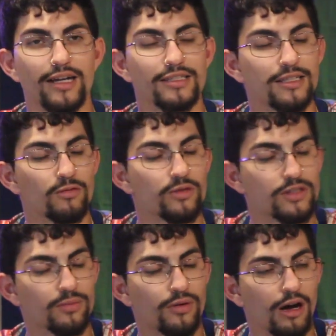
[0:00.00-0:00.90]
I did was
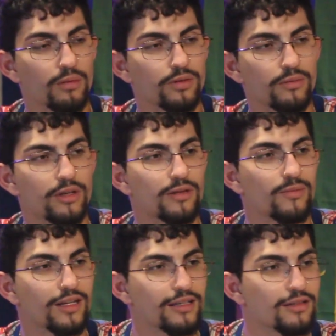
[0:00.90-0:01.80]
the problem,
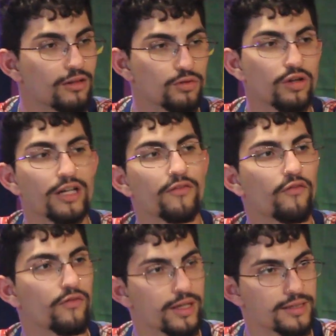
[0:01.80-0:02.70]
trying to
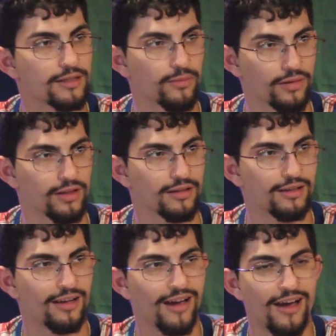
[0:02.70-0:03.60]
fix
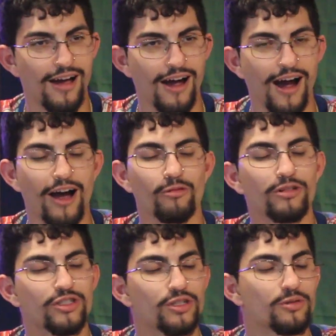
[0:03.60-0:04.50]
something, I
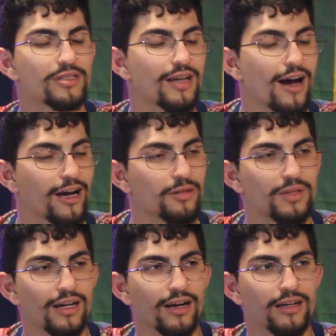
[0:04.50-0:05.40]
would choose to hide
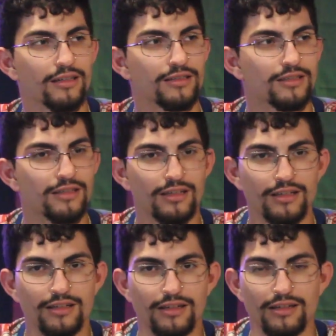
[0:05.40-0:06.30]
behind
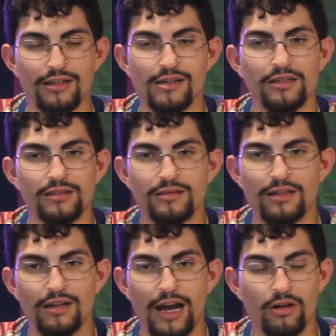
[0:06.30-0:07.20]

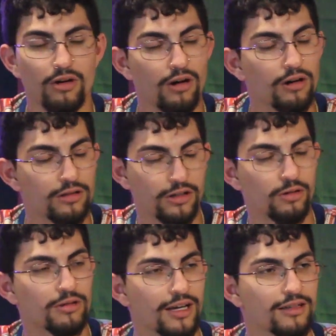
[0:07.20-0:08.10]
alcohol and
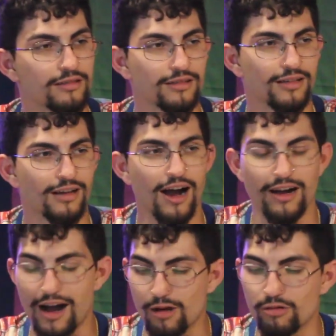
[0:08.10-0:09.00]
cocaine.
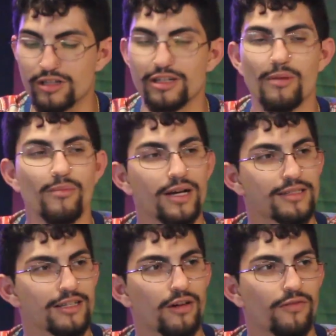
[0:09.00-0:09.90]
I would numb
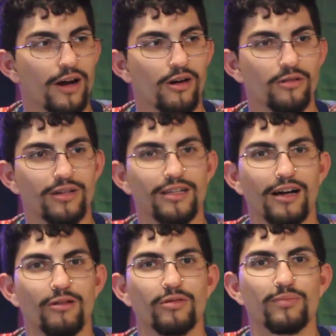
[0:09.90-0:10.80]
myself out, and
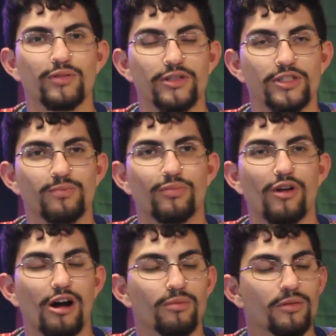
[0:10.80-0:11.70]
I would push
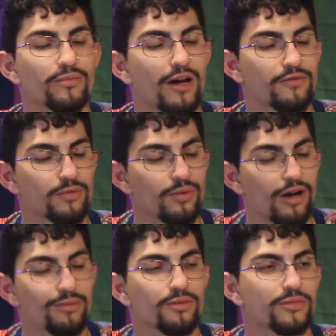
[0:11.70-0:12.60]
problem after
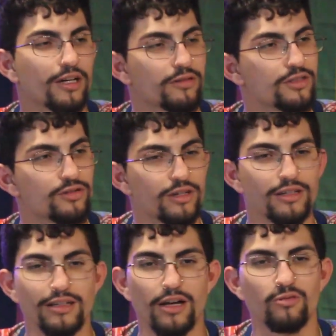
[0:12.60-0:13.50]
problem down the
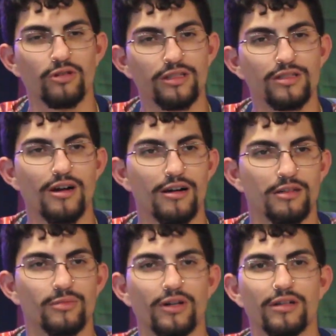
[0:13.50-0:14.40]
drain, and I wouldn't talk
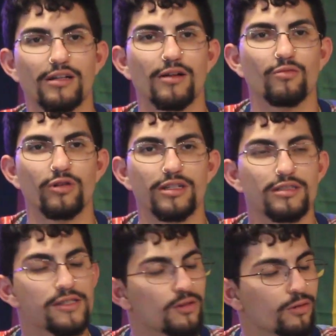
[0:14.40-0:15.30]
about it. I
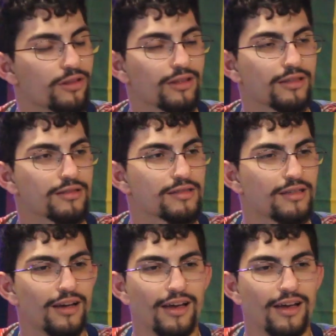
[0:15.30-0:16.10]
wouldn't deal with things.